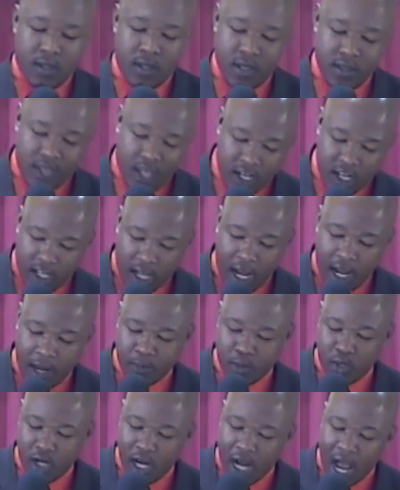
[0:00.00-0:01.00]
Then he came
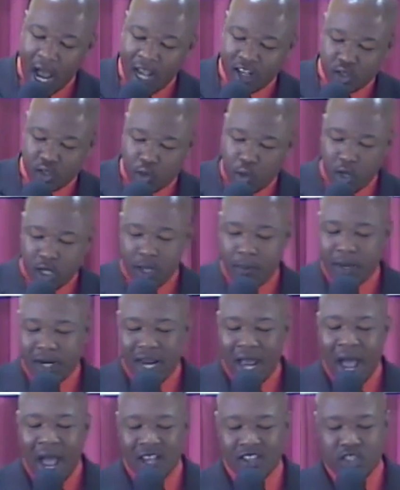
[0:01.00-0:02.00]
to the last cookie, but
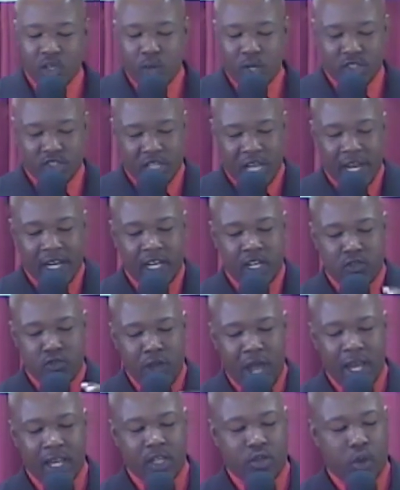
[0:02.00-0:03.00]
as he was getting
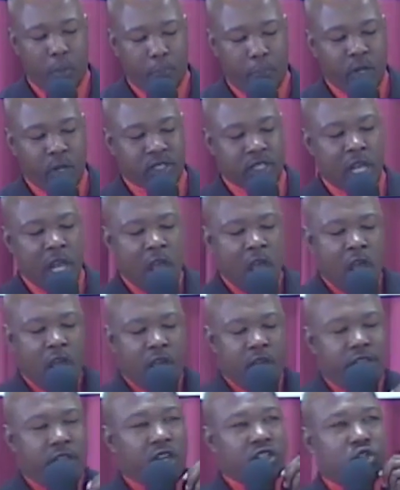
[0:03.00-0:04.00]
ready to put
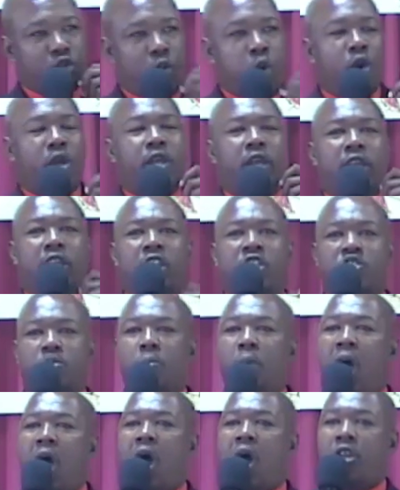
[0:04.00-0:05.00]
the cookie in his
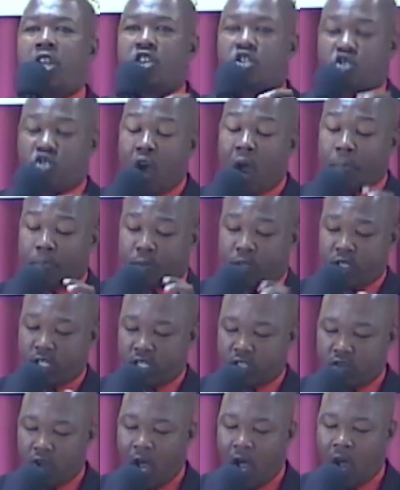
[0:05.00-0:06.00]
mouth, it dropped to
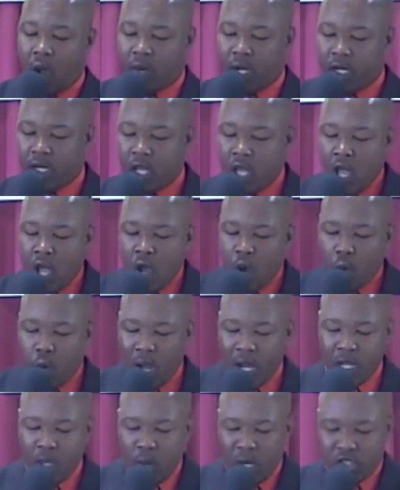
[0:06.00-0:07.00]
the ground. And
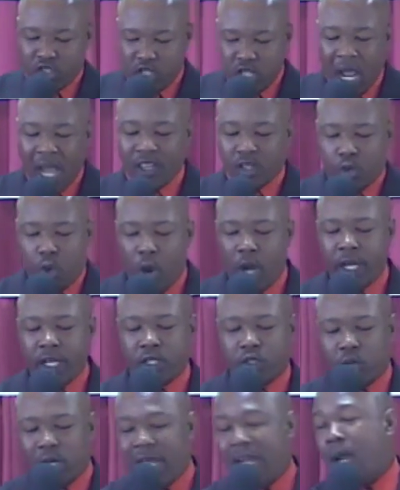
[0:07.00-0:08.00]
well, he was not
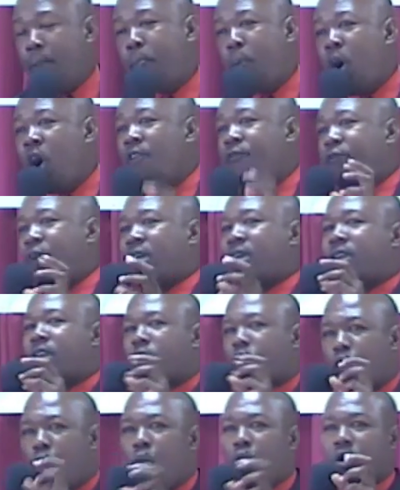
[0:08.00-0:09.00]
going to let a perfectly
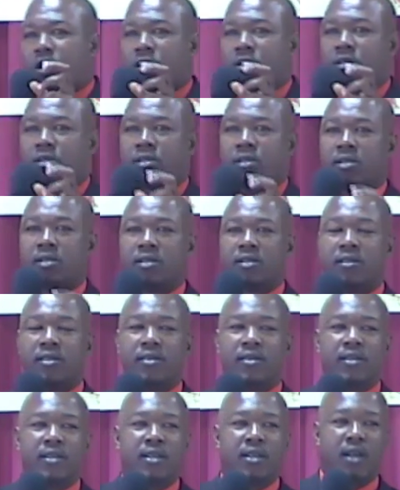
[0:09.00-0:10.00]
cooked
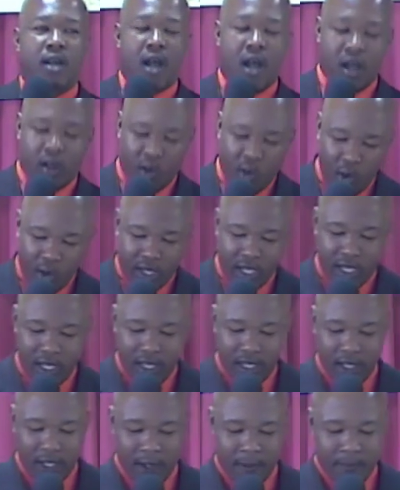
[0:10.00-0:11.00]
a
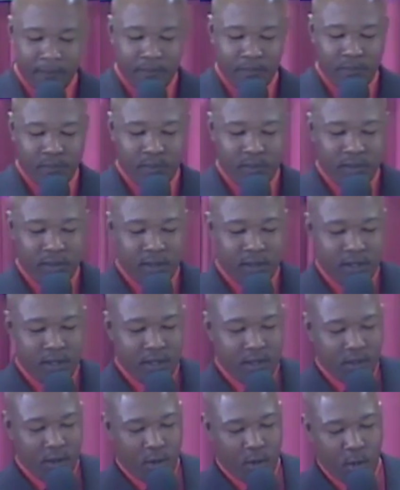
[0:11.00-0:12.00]
cookie
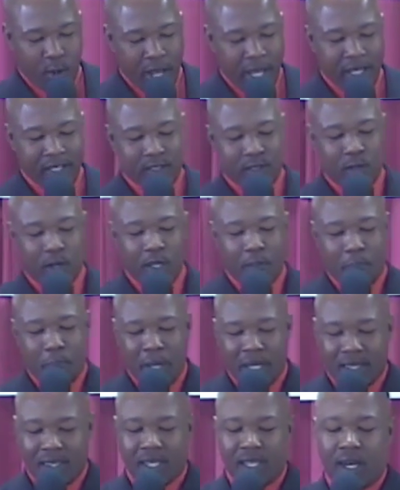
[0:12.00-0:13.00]
away, so he
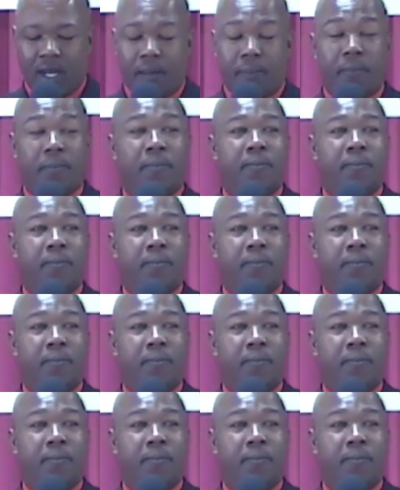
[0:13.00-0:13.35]
picked it up.